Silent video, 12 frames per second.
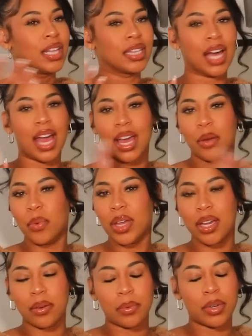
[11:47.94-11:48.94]
Like,
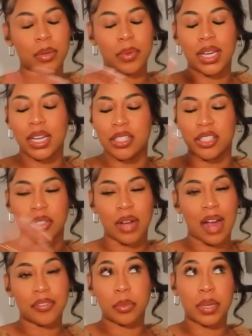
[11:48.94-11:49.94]
what are we gonna do
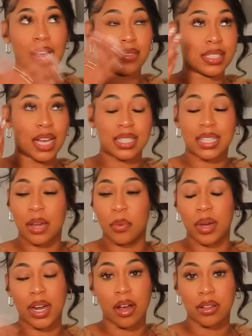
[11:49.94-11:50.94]
after we have sex?
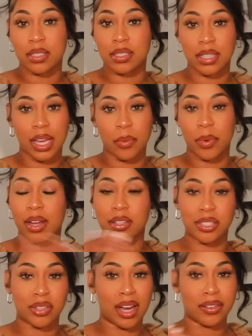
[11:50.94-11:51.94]
Like, what else? Like, what
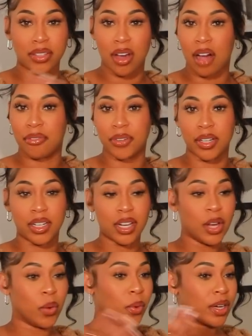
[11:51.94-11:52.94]
else do you have to offer?
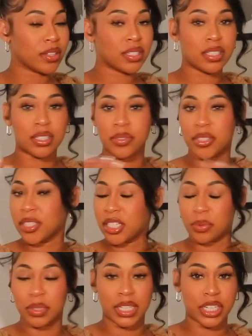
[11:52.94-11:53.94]
What else is
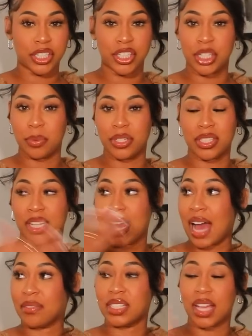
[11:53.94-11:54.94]
this relationship? We're just gonna
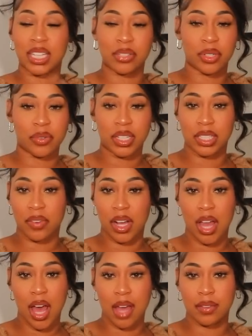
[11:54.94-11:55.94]
have sex for the rest of
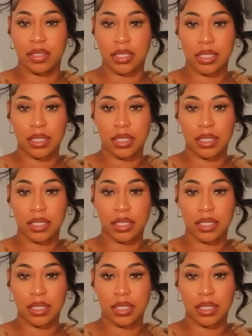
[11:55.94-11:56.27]
our lives?